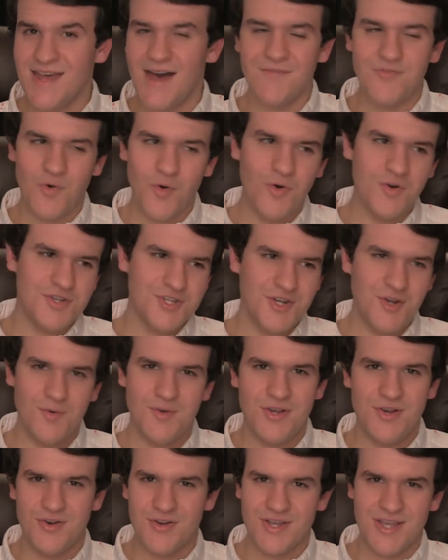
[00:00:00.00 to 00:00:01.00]
Now, of course, you know,
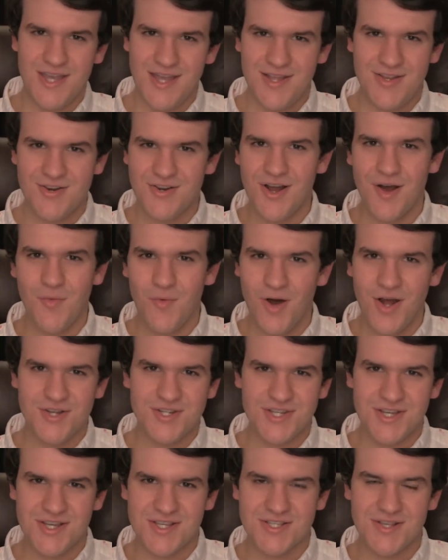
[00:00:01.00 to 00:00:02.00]
when you're a kid, you're not
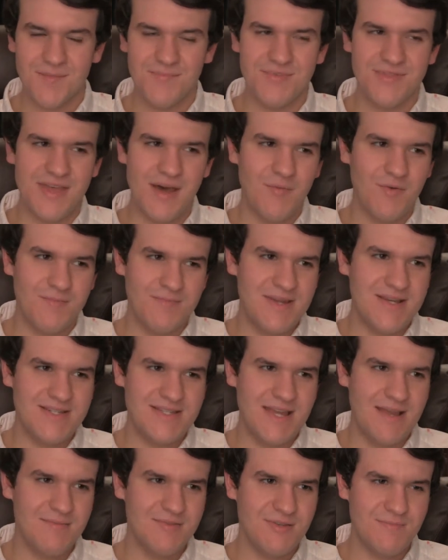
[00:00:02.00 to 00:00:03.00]
watching something that would be
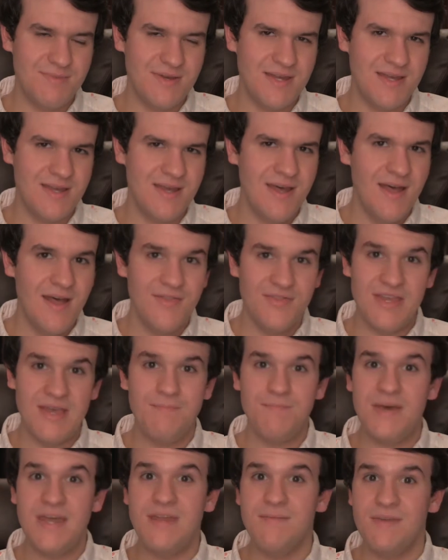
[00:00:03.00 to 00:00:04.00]
deemed to be the
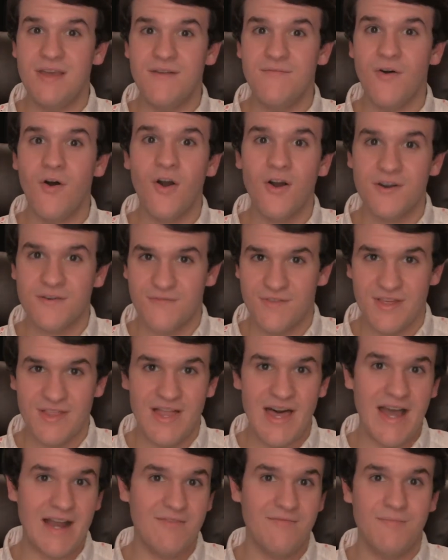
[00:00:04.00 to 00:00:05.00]
epitome of art, for the
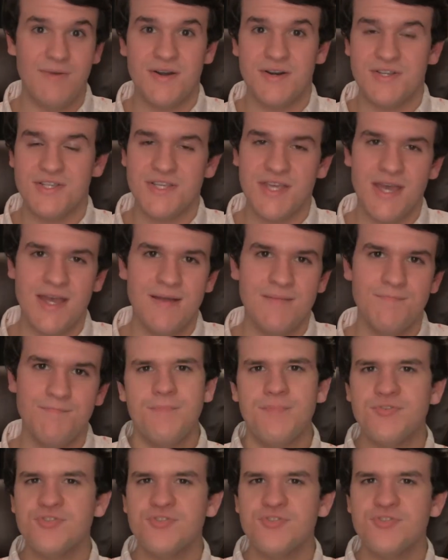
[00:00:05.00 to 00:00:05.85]
lack of a better saying.